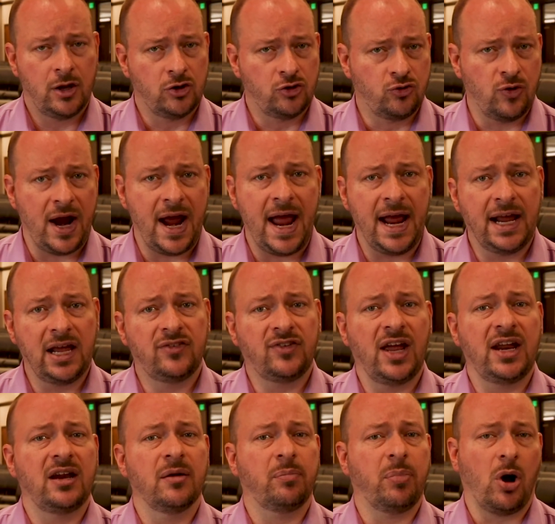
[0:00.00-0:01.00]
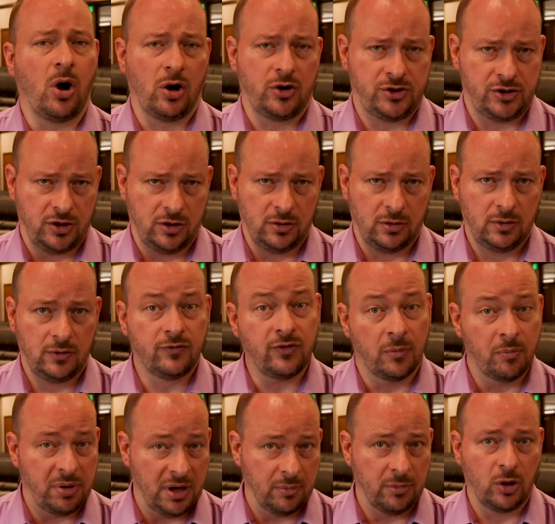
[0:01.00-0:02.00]
Drag is a departure
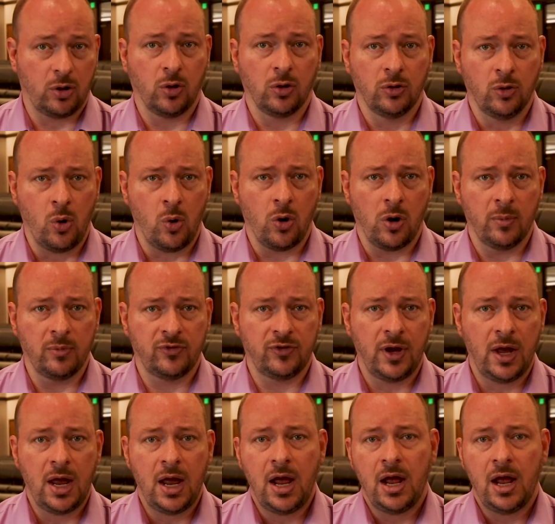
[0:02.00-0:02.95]
from biblical norms.